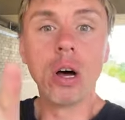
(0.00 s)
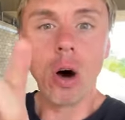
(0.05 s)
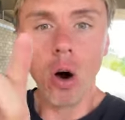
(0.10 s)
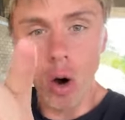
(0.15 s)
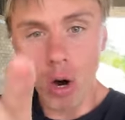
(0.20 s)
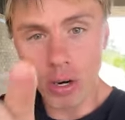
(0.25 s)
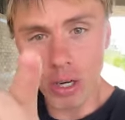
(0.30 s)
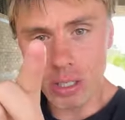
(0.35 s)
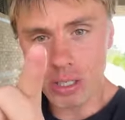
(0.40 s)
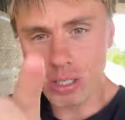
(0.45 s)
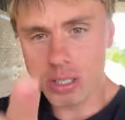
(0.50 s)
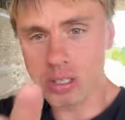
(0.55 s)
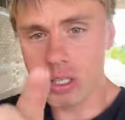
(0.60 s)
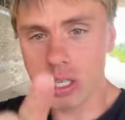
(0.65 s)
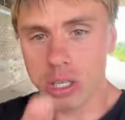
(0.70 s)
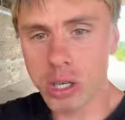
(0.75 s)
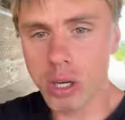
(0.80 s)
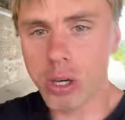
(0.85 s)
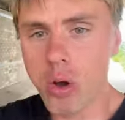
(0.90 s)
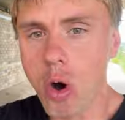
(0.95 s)
honestly,
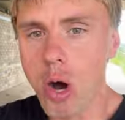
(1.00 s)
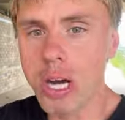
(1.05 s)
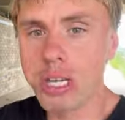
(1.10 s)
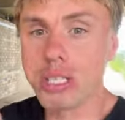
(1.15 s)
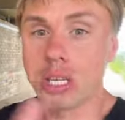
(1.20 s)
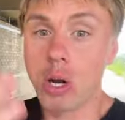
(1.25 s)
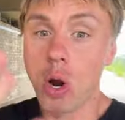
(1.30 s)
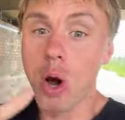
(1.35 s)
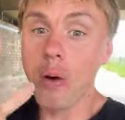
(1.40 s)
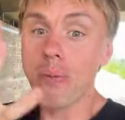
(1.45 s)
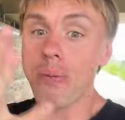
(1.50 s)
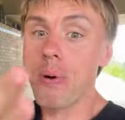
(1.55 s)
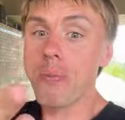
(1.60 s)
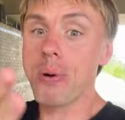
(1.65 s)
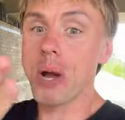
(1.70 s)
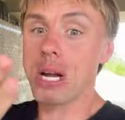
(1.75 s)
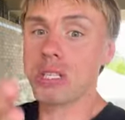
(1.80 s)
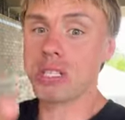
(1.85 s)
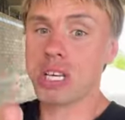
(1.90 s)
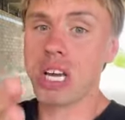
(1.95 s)
you guys, and I'm
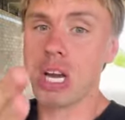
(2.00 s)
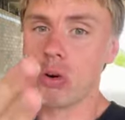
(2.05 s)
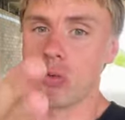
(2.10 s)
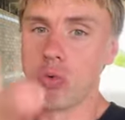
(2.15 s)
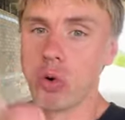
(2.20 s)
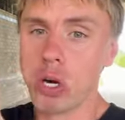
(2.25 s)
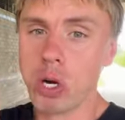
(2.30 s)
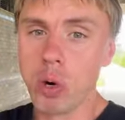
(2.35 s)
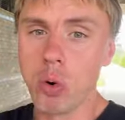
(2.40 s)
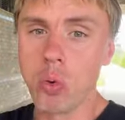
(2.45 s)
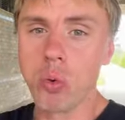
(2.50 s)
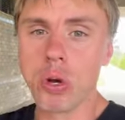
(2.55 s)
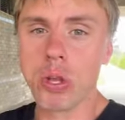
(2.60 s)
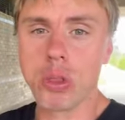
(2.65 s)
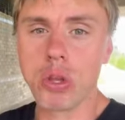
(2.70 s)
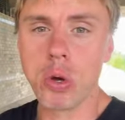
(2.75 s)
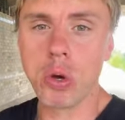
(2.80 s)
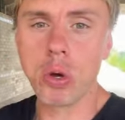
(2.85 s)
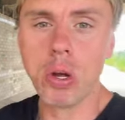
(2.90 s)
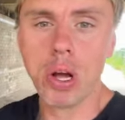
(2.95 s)
about to get real with
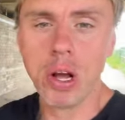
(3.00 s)
you.